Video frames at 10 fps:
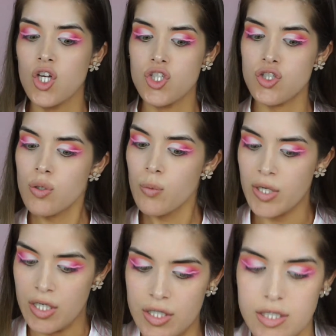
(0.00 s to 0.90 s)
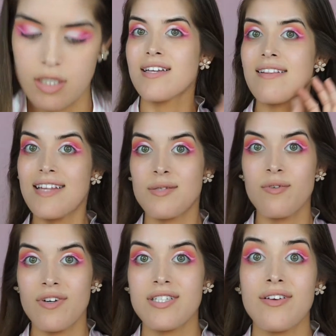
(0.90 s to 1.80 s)
So weird. Okay, let's
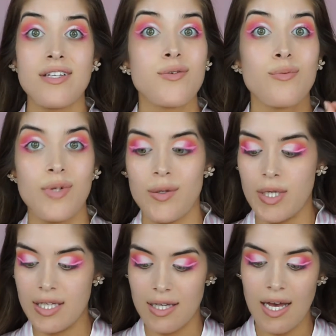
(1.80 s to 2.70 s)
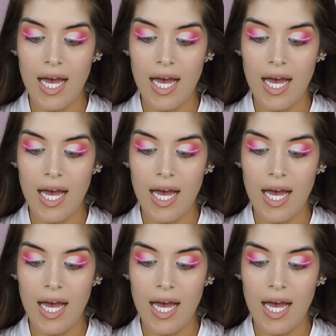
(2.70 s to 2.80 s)
move on to face really quickly.